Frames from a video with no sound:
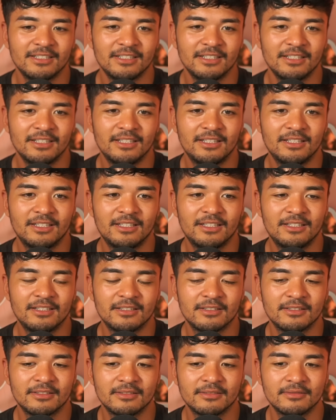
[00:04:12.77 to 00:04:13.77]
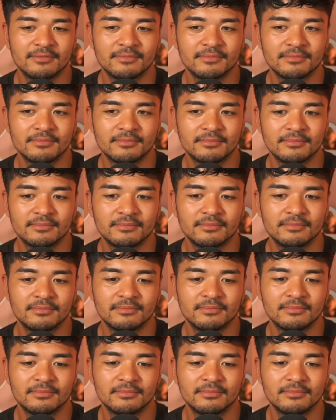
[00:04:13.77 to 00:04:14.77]

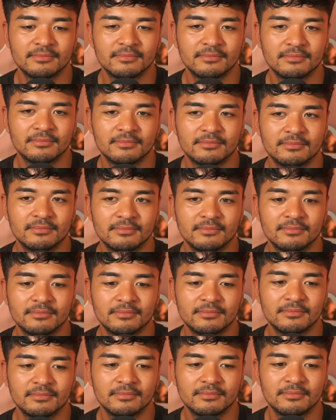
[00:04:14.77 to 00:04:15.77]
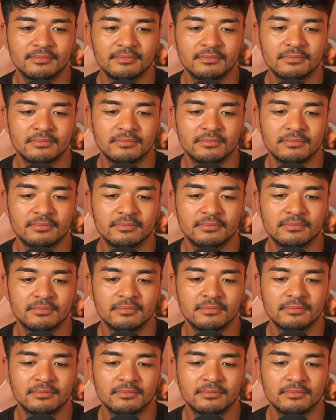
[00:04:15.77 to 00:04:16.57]
The person shown says nothing.